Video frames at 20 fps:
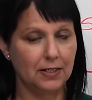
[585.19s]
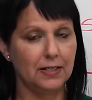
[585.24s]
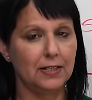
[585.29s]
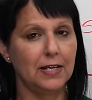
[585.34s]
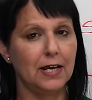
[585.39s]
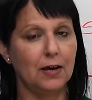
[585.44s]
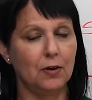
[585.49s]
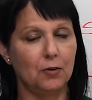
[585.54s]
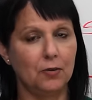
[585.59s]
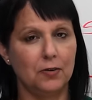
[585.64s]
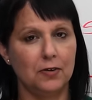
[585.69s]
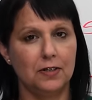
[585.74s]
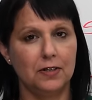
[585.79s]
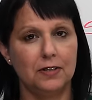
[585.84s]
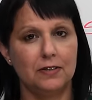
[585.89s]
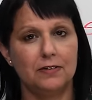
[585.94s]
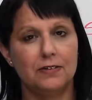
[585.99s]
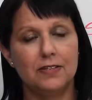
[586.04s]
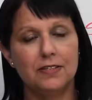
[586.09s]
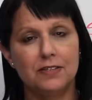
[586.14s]
Now,
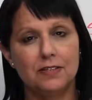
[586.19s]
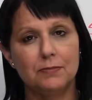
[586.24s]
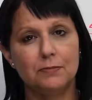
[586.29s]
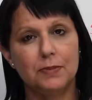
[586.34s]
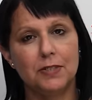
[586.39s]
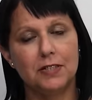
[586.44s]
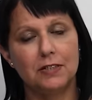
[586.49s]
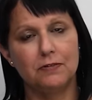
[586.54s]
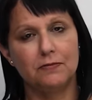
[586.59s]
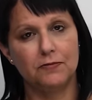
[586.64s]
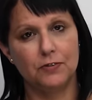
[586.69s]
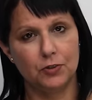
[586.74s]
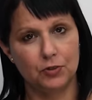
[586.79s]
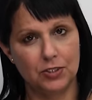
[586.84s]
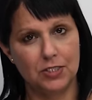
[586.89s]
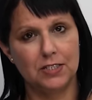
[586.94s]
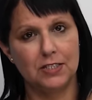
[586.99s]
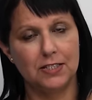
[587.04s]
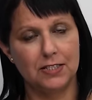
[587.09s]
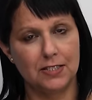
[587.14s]
this could be
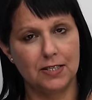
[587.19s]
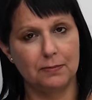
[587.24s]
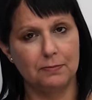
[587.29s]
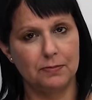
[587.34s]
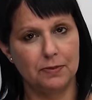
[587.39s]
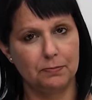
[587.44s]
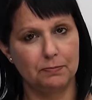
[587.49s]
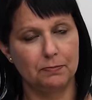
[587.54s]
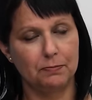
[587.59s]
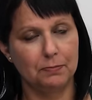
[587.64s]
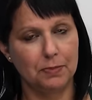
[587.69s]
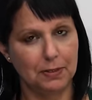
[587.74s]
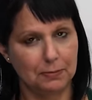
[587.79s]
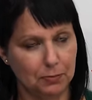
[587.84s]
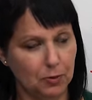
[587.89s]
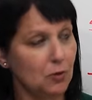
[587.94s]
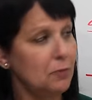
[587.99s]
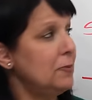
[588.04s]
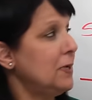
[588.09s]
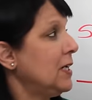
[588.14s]
confusing to some
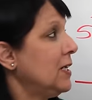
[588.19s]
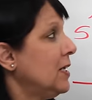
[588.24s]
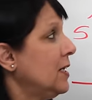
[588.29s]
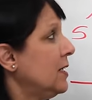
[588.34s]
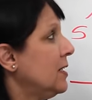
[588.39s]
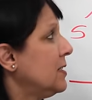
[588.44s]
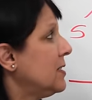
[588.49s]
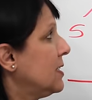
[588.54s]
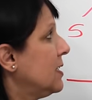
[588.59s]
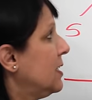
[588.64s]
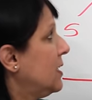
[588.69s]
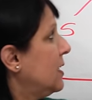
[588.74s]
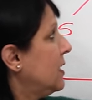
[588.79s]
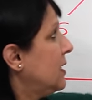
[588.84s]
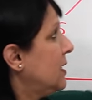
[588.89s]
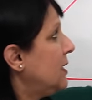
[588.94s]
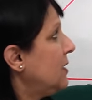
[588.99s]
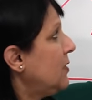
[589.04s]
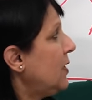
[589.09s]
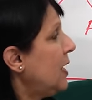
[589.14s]
people because
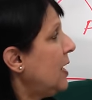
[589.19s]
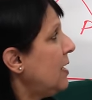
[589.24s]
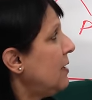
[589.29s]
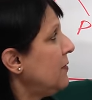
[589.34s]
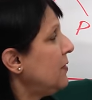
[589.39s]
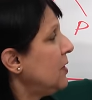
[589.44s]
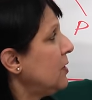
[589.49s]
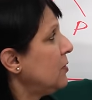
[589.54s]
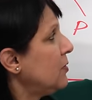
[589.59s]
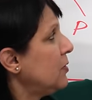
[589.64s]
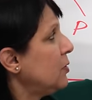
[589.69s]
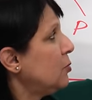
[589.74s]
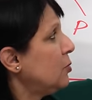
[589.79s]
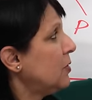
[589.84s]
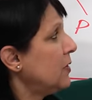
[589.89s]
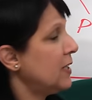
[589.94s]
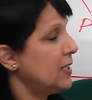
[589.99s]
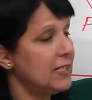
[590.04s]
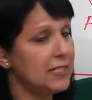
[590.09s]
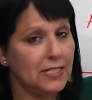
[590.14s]
you have here the
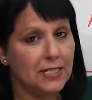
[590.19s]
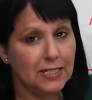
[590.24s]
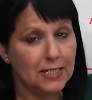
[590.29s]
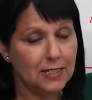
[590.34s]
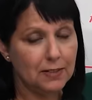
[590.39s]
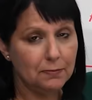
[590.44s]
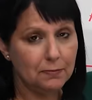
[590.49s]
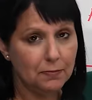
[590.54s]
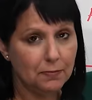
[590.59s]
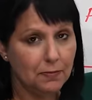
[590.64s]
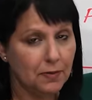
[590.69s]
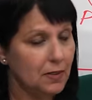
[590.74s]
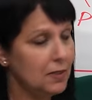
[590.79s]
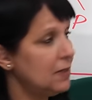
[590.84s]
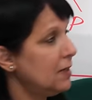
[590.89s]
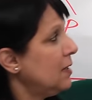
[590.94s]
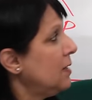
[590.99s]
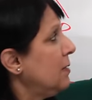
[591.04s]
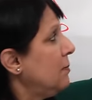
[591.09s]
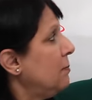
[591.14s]
word team,
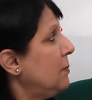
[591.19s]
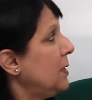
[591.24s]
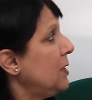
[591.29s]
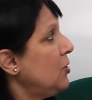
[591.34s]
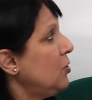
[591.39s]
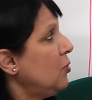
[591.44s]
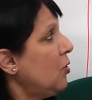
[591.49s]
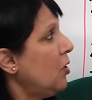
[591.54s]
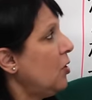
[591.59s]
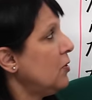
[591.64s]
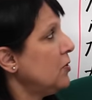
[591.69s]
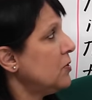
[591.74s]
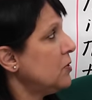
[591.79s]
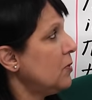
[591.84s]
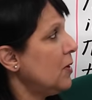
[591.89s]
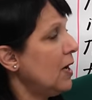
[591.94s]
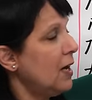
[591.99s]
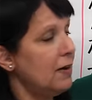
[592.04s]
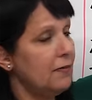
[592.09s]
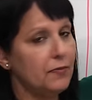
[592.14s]
but you
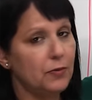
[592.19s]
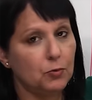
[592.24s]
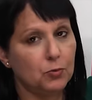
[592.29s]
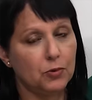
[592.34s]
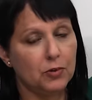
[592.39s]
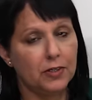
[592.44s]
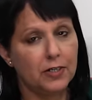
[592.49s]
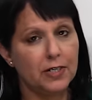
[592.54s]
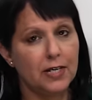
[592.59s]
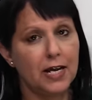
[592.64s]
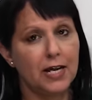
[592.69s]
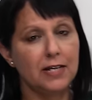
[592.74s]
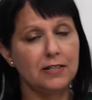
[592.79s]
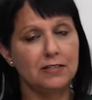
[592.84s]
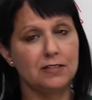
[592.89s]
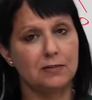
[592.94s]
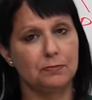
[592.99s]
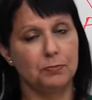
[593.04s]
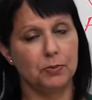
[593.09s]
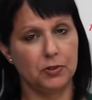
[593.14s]
also have the word
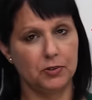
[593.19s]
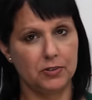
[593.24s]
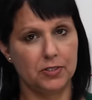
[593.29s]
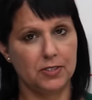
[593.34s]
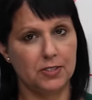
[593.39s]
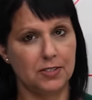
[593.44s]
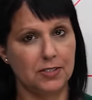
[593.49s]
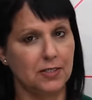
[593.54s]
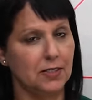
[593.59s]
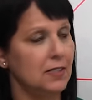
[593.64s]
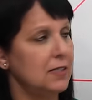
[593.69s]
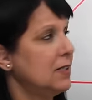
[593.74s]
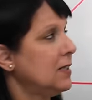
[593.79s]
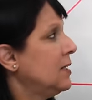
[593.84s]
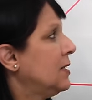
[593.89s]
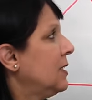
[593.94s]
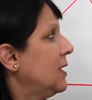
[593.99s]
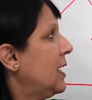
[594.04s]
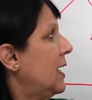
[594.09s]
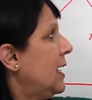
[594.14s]
experts.
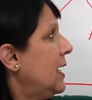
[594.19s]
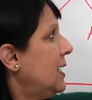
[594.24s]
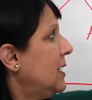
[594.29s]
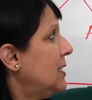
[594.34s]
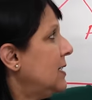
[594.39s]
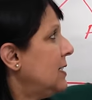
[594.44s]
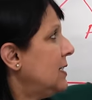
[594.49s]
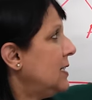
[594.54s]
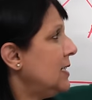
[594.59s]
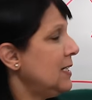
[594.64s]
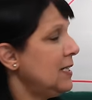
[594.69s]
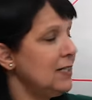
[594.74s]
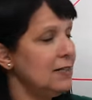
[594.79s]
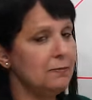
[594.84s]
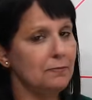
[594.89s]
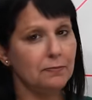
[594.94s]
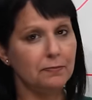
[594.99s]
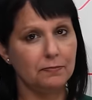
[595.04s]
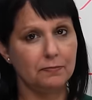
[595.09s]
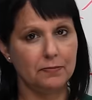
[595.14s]
And
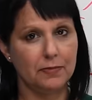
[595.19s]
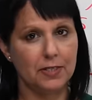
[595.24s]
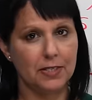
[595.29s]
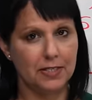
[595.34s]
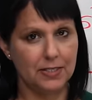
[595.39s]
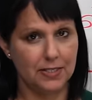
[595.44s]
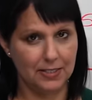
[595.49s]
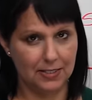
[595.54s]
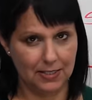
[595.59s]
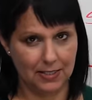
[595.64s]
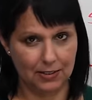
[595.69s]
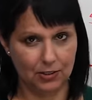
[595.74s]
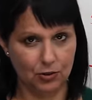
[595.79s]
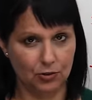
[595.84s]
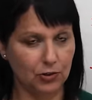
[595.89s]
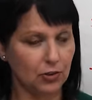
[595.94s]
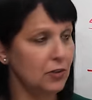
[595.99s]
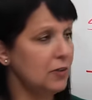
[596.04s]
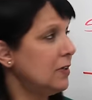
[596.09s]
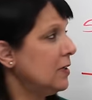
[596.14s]
team is
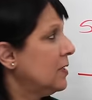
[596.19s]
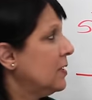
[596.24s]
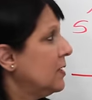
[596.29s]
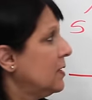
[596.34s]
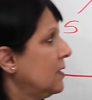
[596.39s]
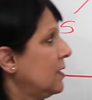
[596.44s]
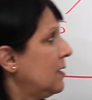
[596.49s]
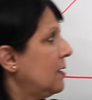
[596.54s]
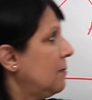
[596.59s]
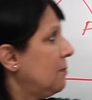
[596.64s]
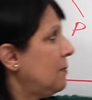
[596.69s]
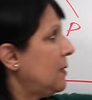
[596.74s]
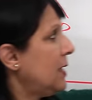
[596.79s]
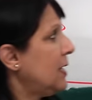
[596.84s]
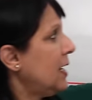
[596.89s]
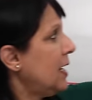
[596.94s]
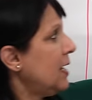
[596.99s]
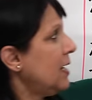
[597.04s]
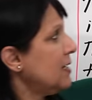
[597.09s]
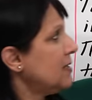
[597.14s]
singular,
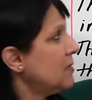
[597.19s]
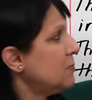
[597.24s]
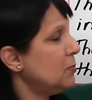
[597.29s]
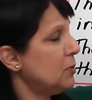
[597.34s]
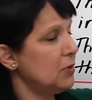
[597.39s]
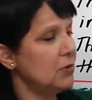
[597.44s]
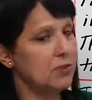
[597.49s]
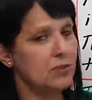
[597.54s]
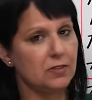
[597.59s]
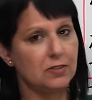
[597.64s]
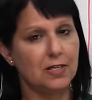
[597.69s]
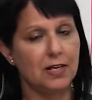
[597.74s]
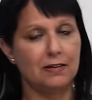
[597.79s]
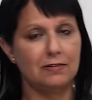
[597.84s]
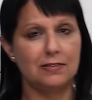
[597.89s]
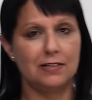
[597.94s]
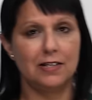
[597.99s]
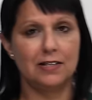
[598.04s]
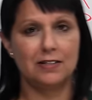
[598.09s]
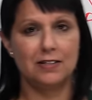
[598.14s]
but experts
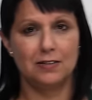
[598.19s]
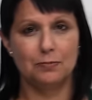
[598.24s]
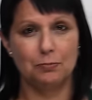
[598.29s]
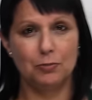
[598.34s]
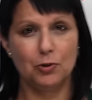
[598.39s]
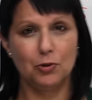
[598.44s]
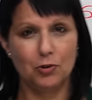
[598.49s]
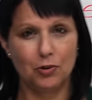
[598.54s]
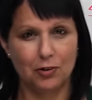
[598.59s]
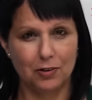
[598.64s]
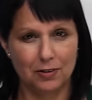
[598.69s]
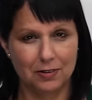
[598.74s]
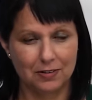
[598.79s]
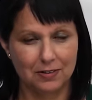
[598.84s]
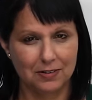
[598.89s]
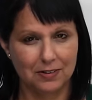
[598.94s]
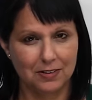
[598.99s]
sounds like it's plural.